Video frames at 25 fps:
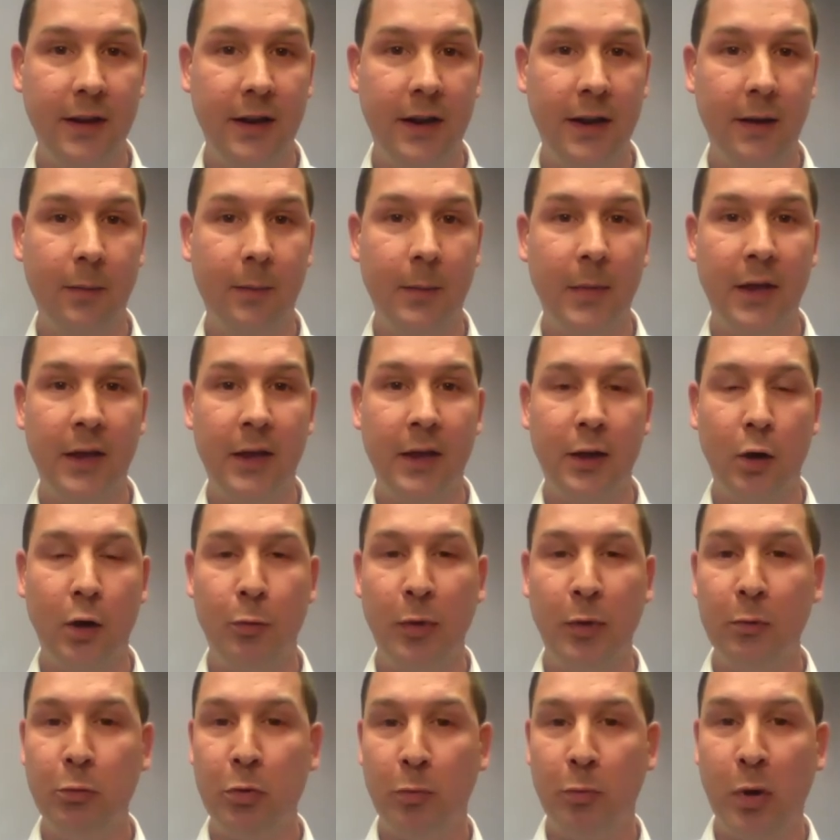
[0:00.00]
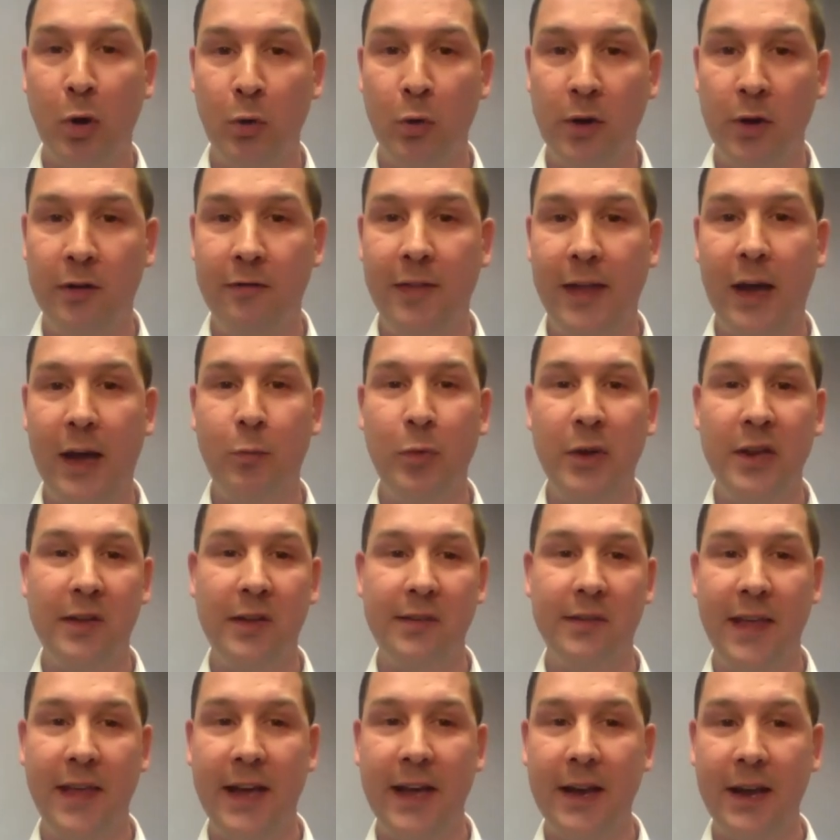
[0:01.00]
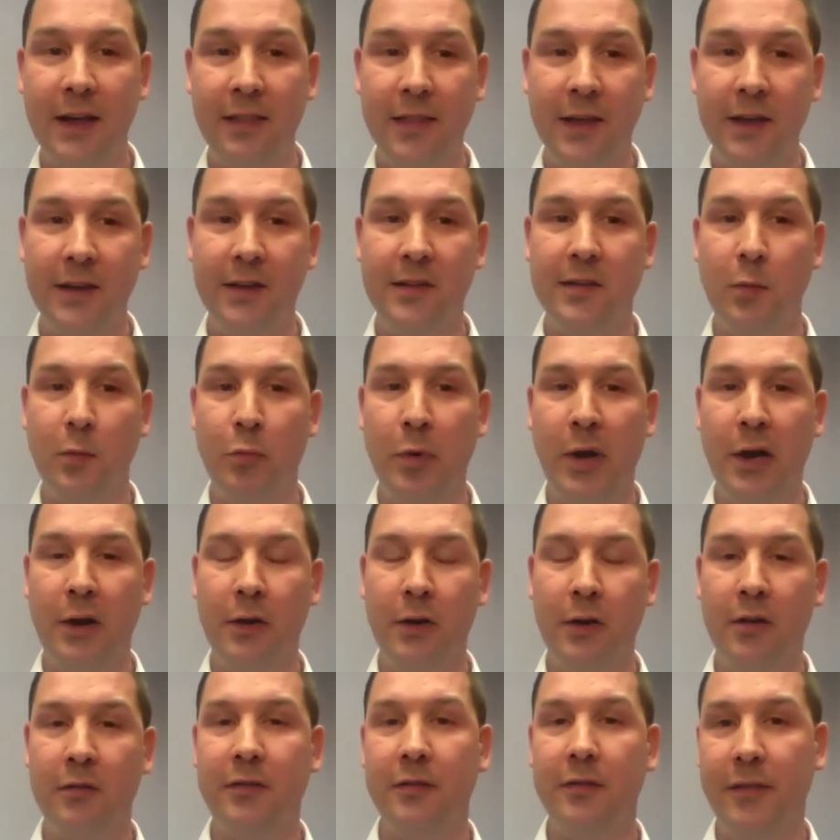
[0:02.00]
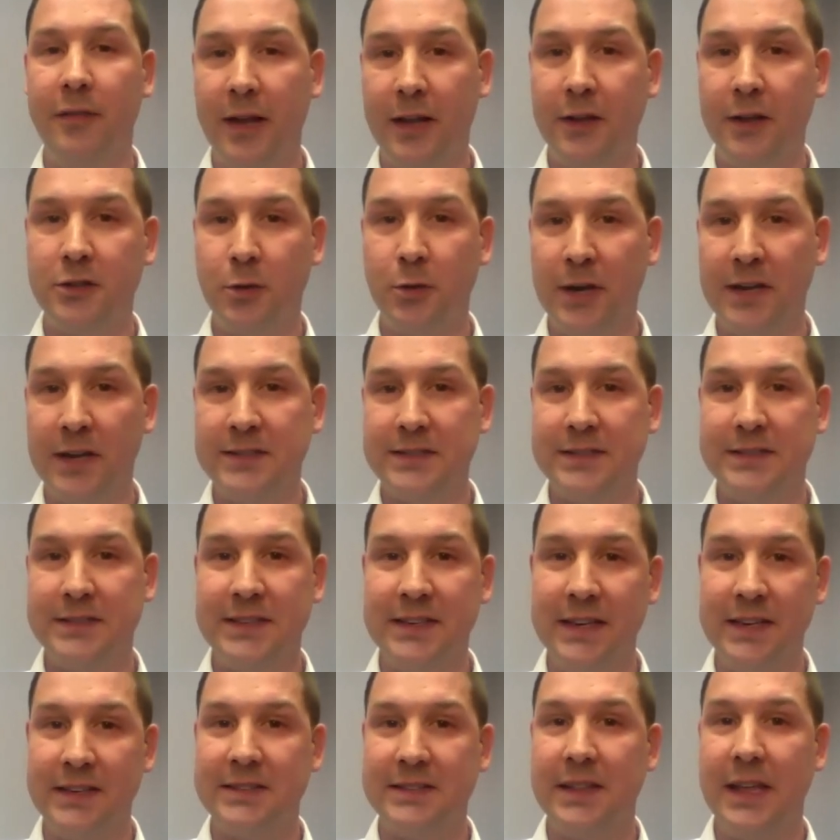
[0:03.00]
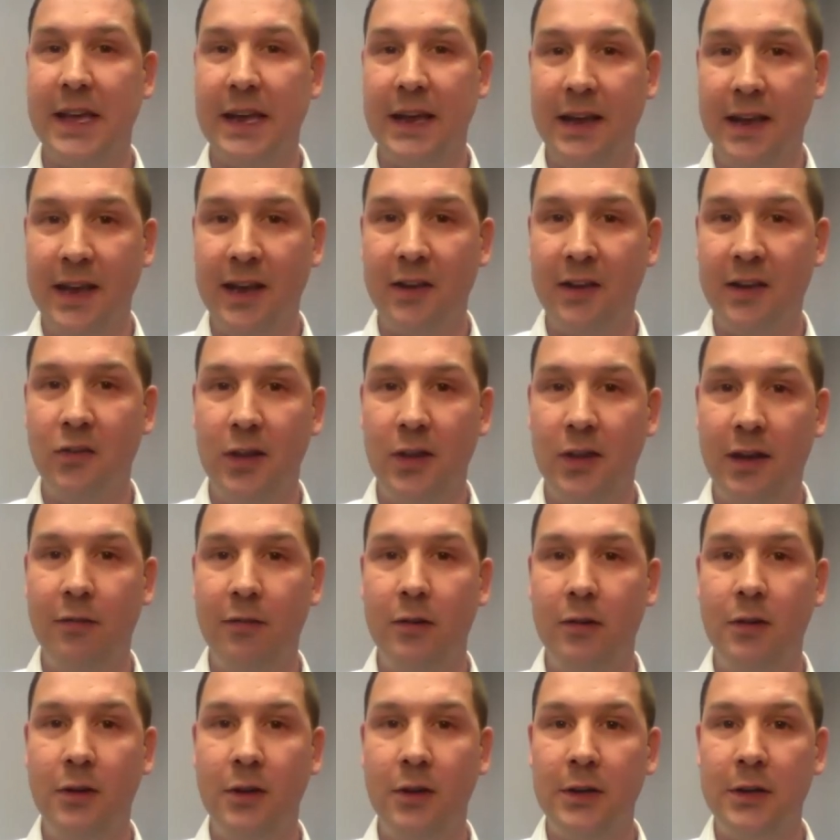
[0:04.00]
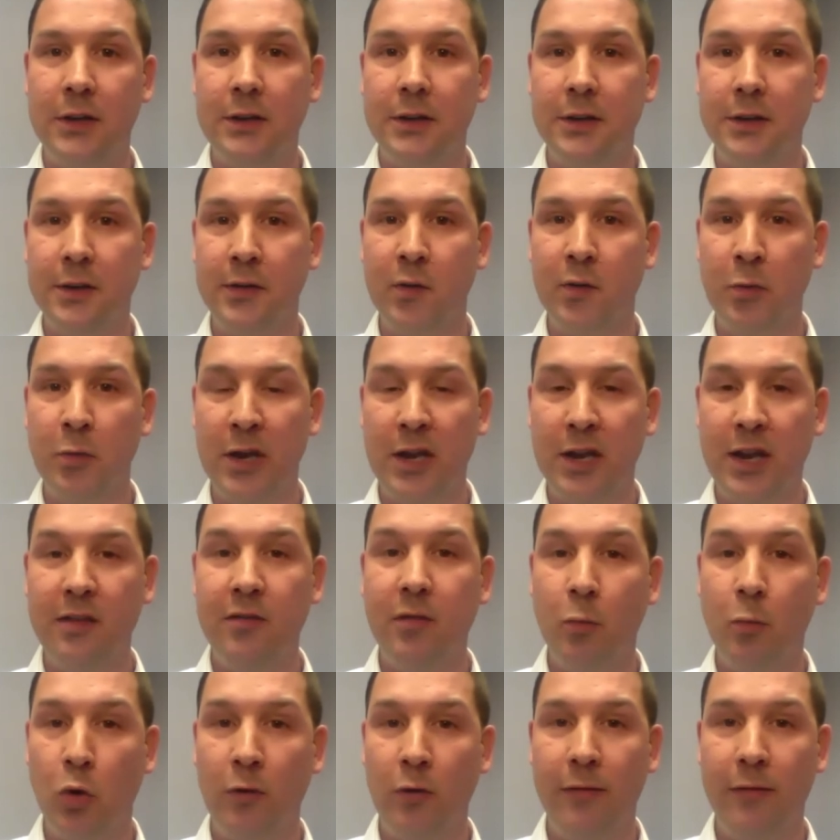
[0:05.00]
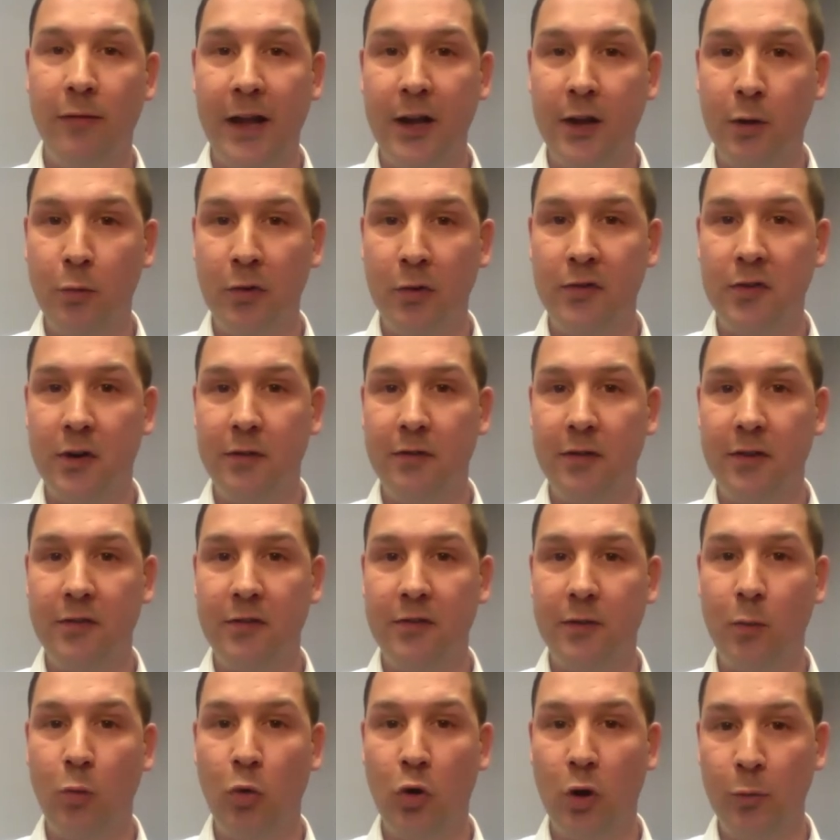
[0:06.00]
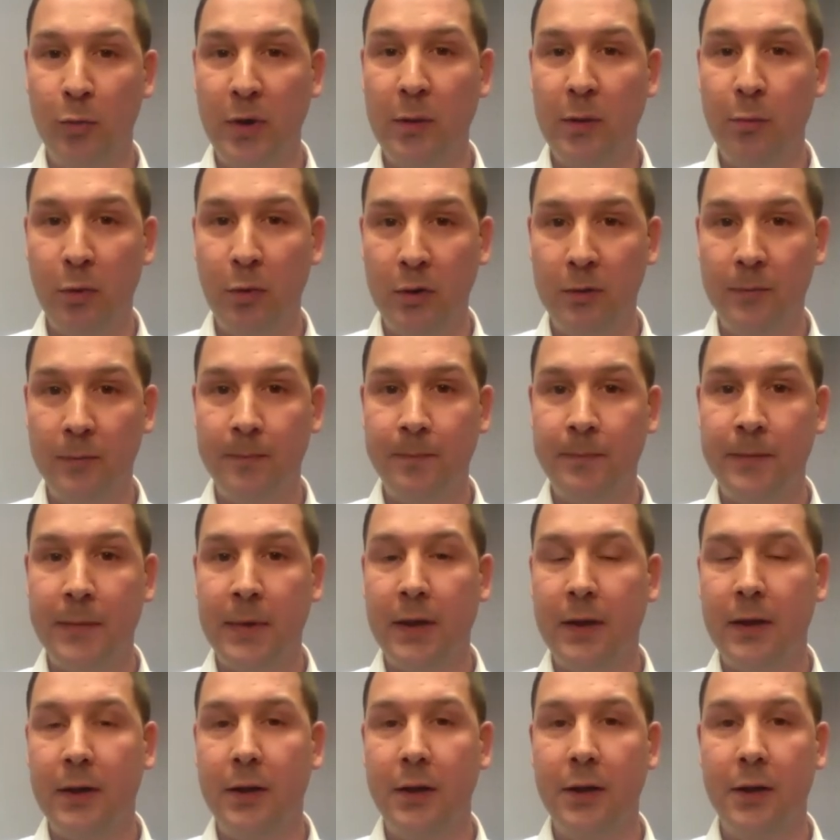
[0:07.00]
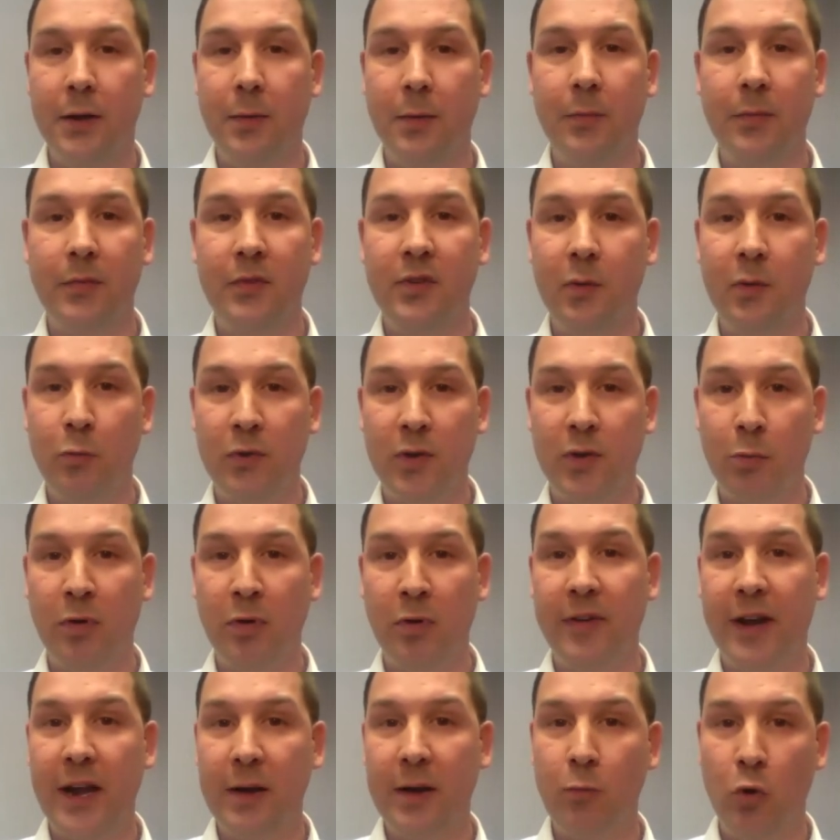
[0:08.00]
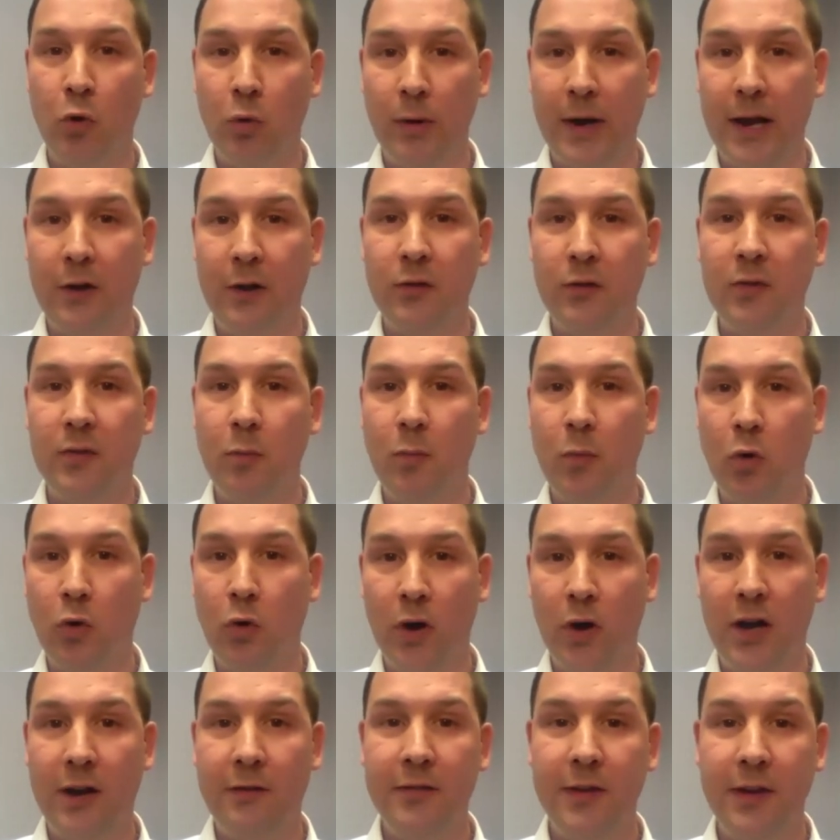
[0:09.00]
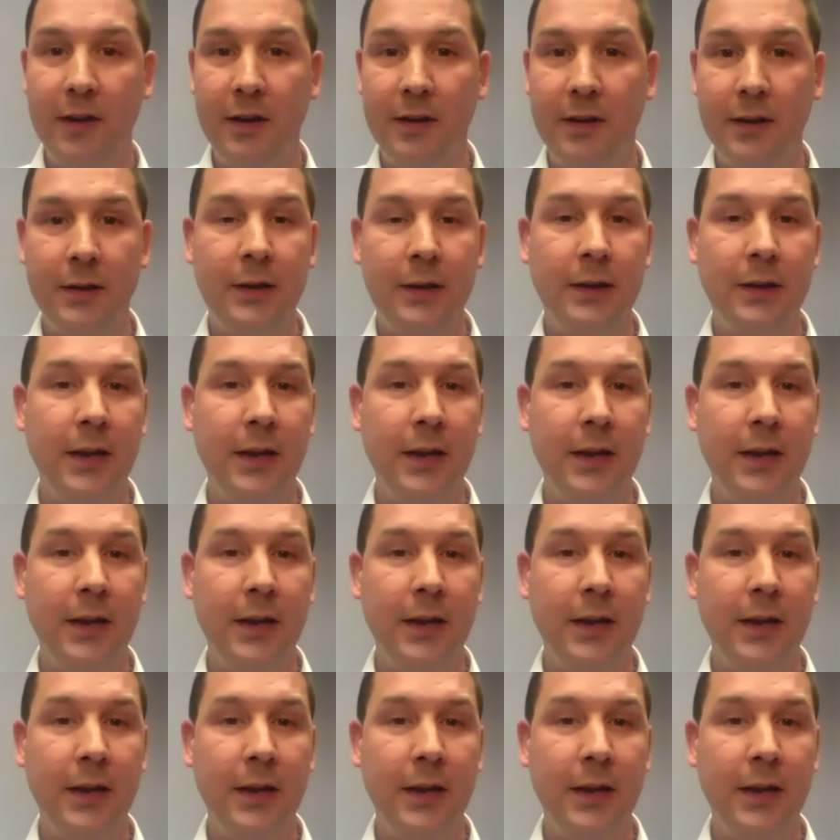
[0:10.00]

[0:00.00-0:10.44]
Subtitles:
And I'm a big proponent of that because that, I think, is the barrier for Valley Transit to get to that next level, to be an even more valuable service for more people, to provide more routes more often.